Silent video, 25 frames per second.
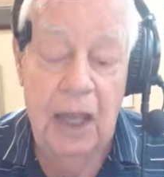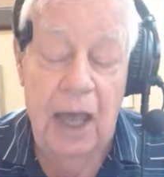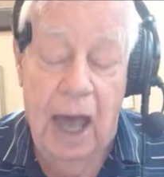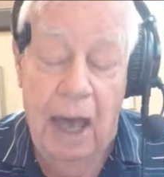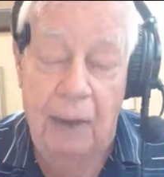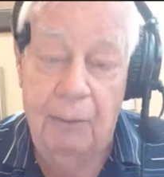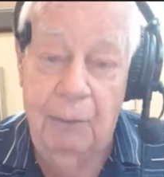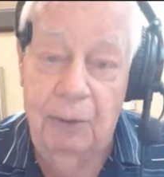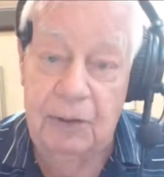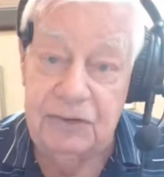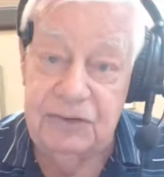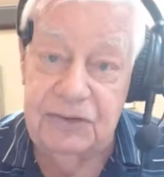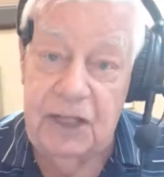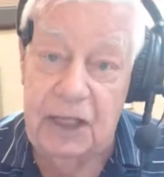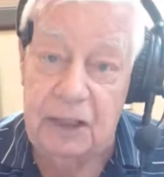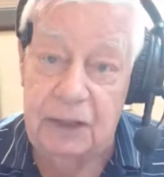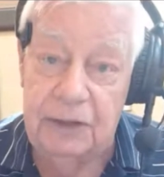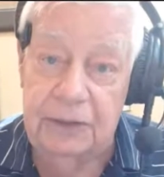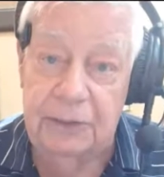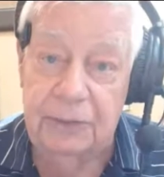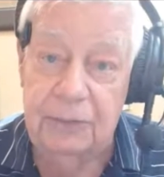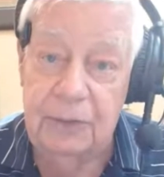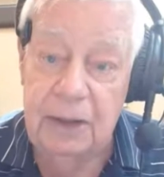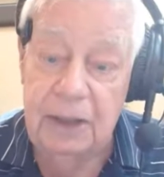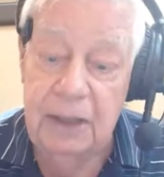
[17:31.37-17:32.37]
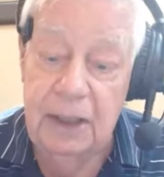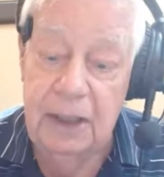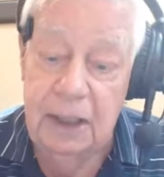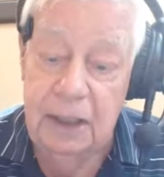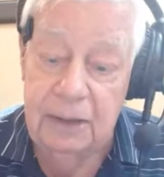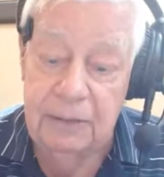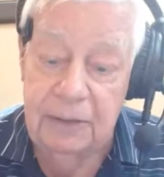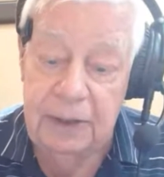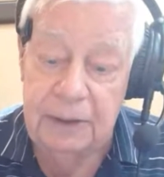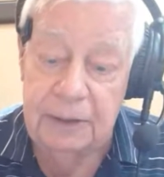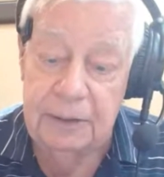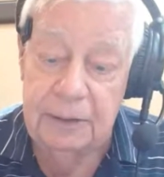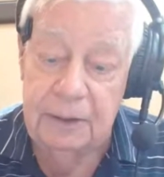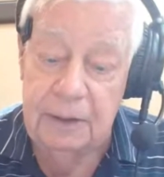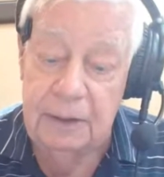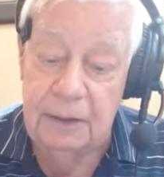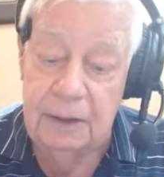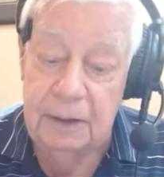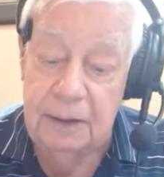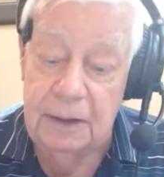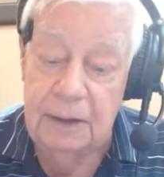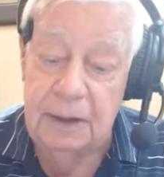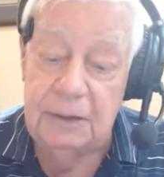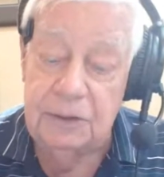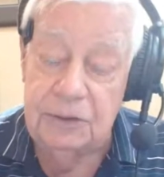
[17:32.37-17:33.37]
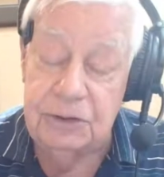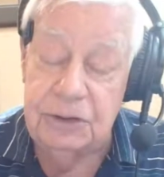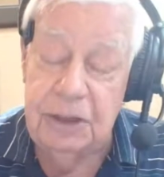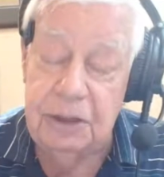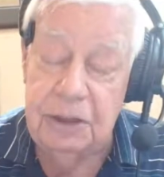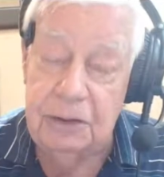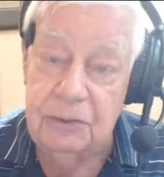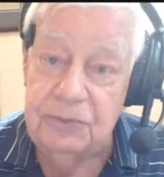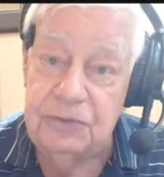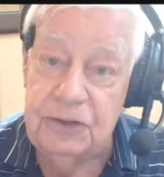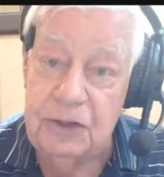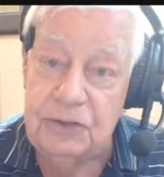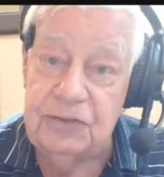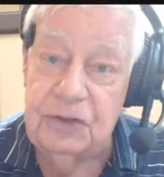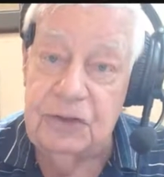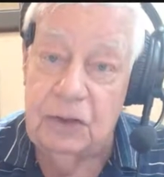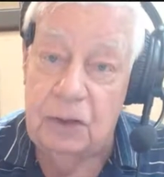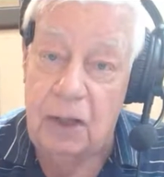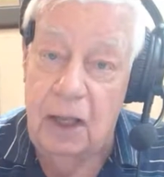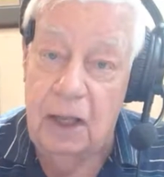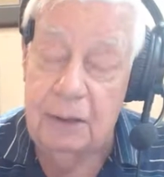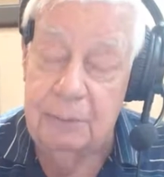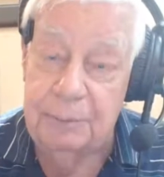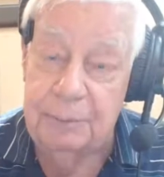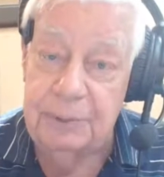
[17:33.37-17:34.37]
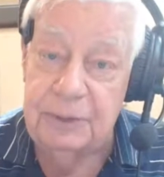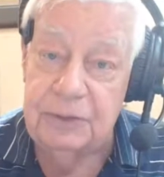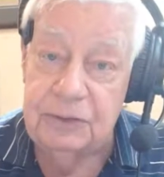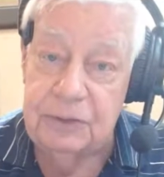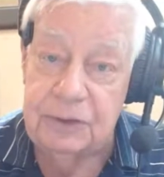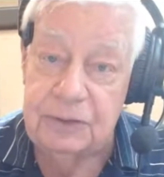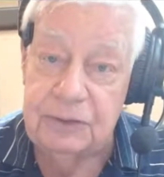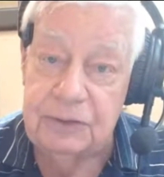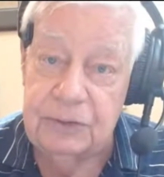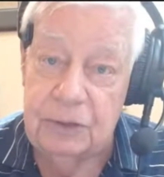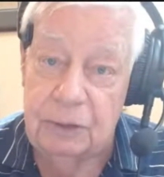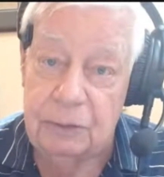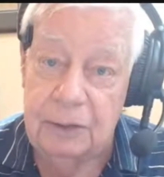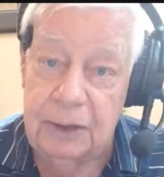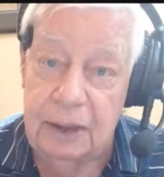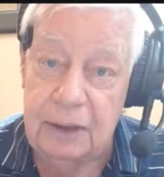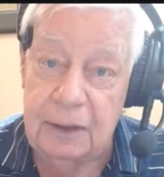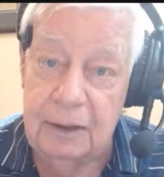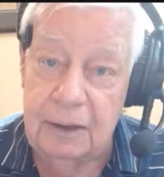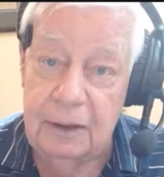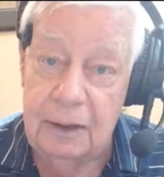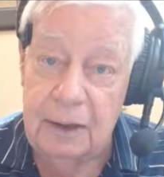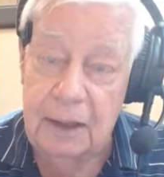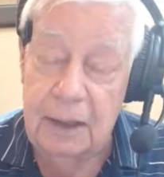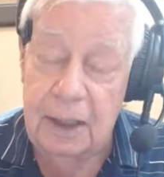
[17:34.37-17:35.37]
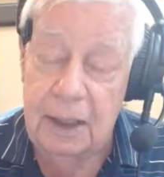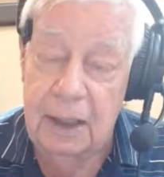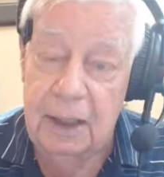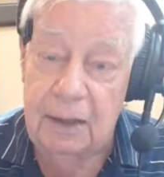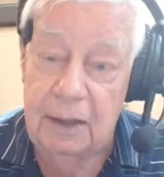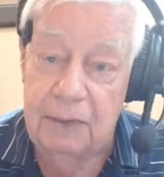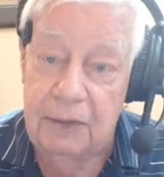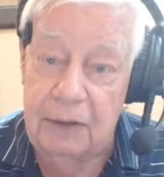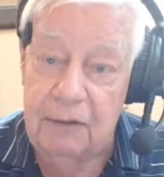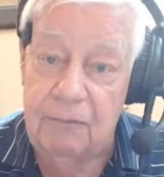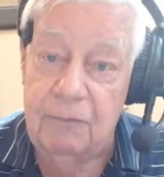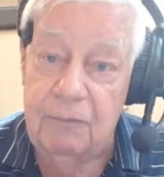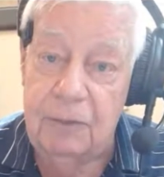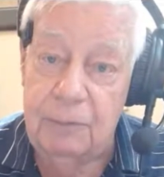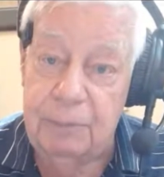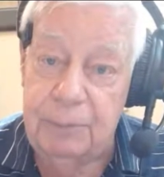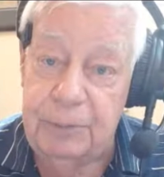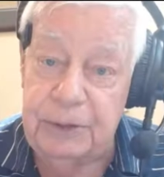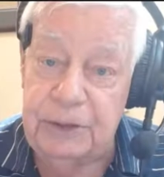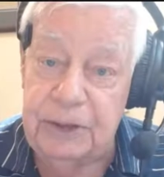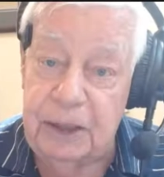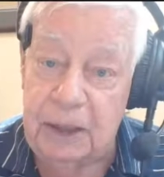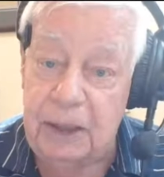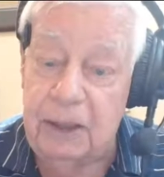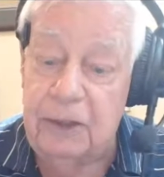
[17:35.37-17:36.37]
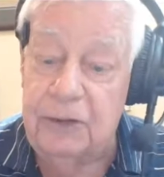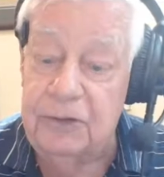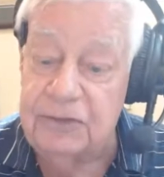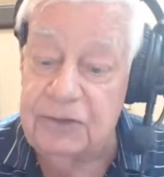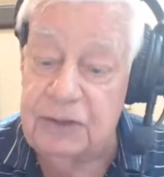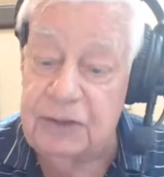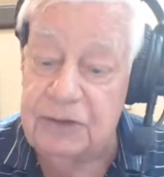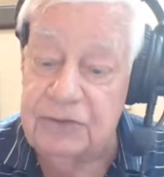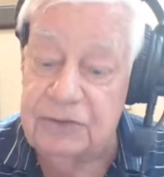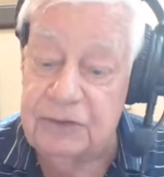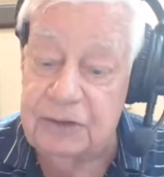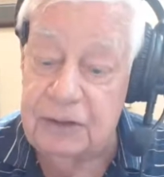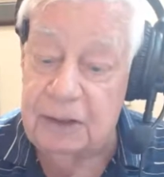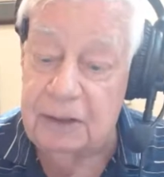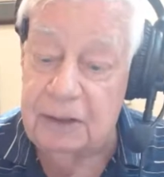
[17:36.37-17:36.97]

I want to tell you that Shields does a lot of business. Okay, they're particularly since